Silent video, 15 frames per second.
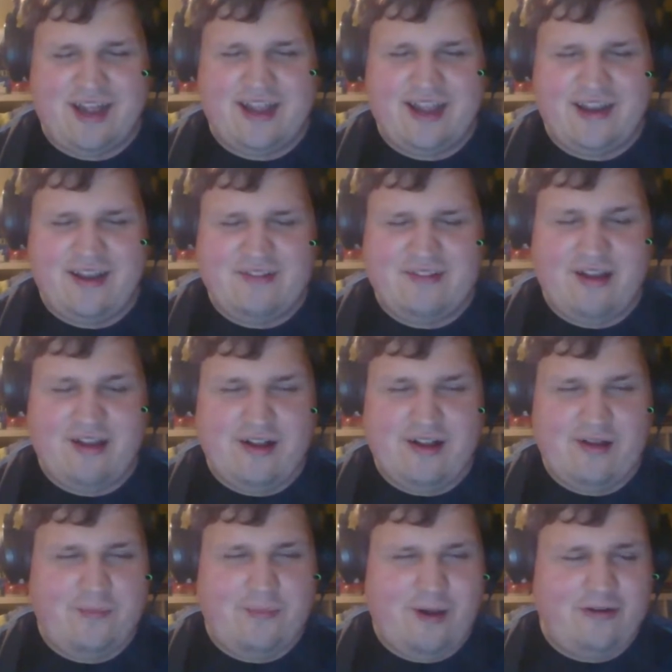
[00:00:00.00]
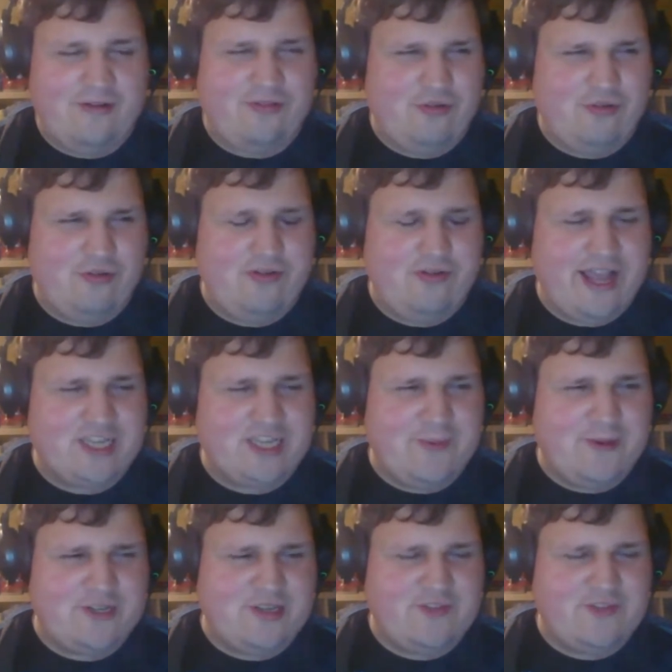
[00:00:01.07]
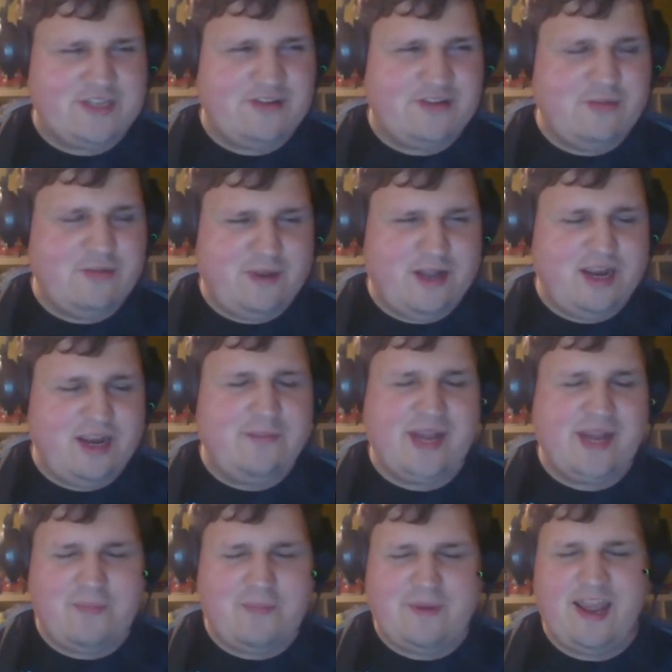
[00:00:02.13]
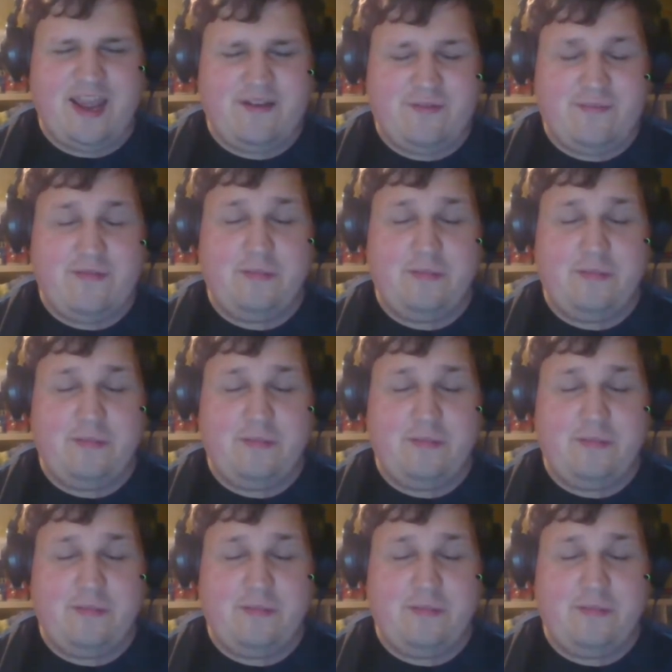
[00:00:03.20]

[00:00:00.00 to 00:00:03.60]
I cannot talk about all aspects of the single player, but I played